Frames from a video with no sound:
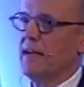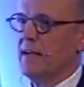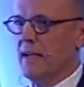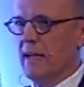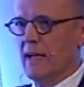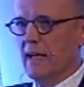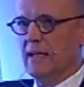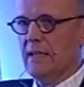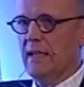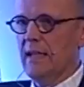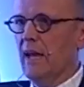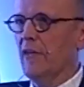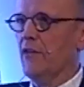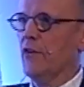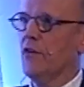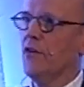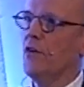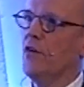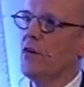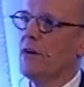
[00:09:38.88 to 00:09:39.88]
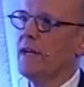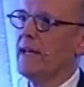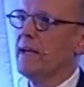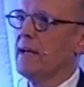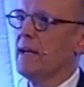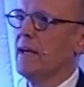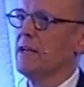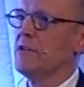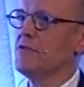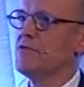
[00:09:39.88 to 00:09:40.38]
and the other Nordic
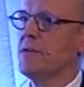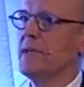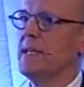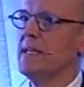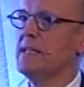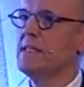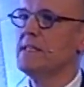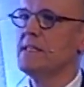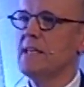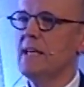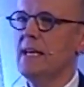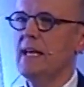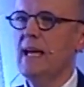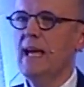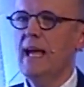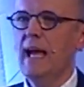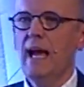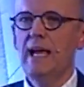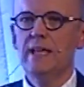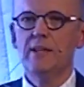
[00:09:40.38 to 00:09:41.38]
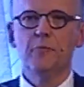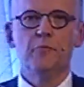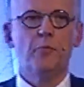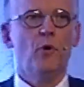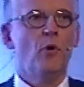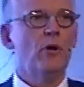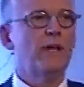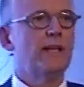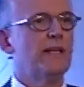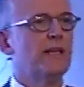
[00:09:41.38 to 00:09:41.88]
countries. And the
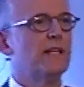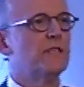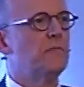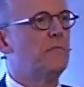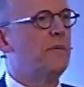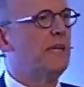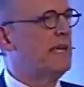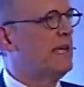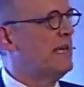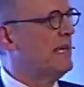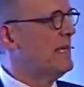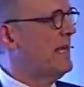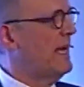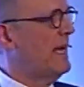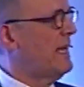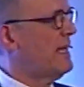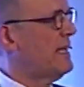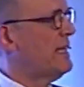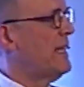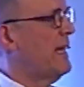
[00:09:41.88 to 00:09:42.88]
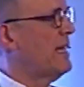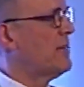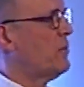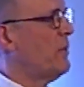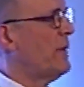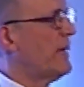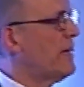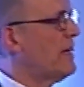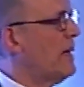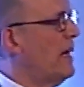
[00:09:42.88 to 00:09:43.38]
point is being then that
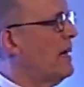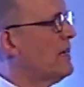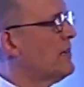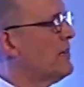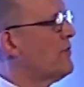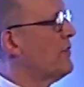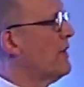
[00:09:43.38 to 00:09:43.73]
we can't